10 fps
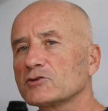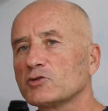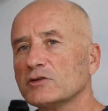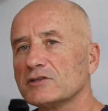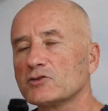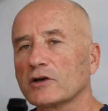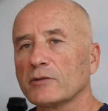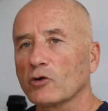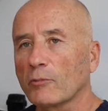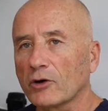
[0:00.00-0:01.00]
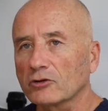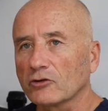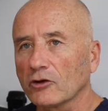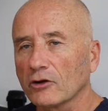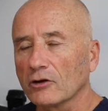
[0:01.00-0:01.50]
followed by the
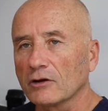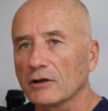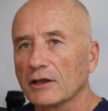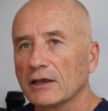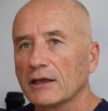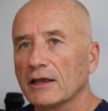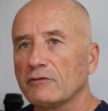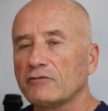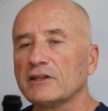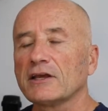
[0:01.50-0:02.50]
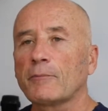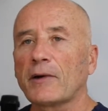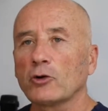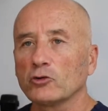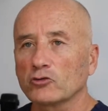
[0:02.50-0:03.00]
load-bearing walls and
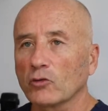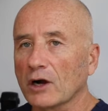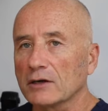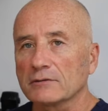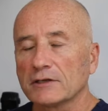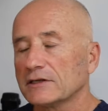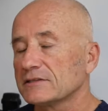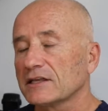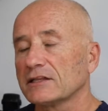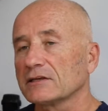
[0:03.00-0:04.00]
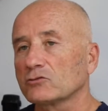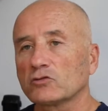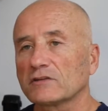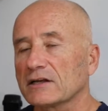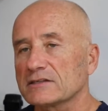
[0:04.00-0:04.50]
finishing off with the roof,
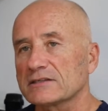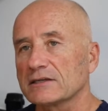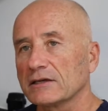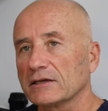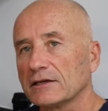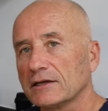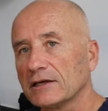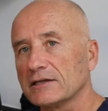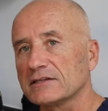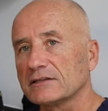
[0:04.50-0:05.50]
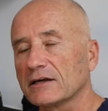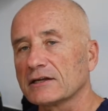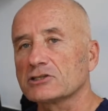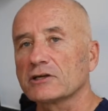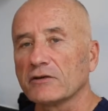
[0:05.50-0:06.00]
which is the visible
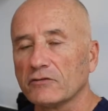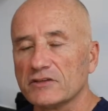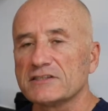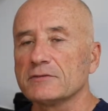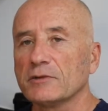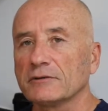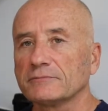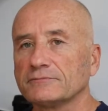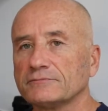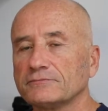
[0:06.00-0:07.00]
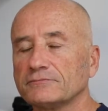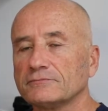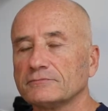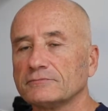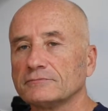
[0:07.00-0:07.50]
part, namely the front and
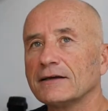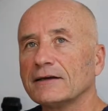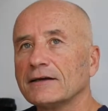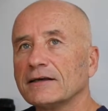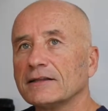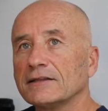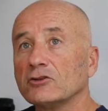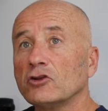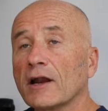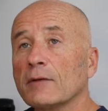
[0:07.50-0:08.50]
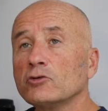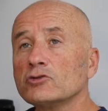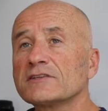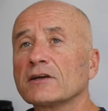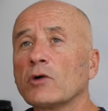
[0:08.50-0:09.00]
back teeth.
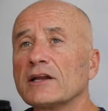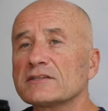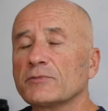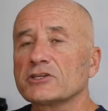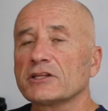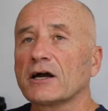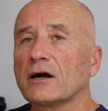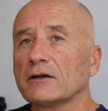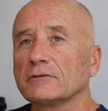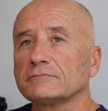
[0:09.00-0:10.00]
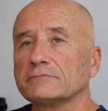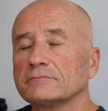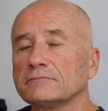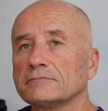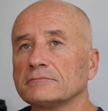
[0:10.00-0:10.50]
What are the general aspects
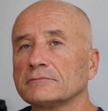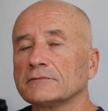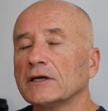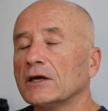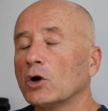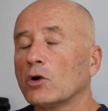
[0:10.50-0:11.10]
in the mouth?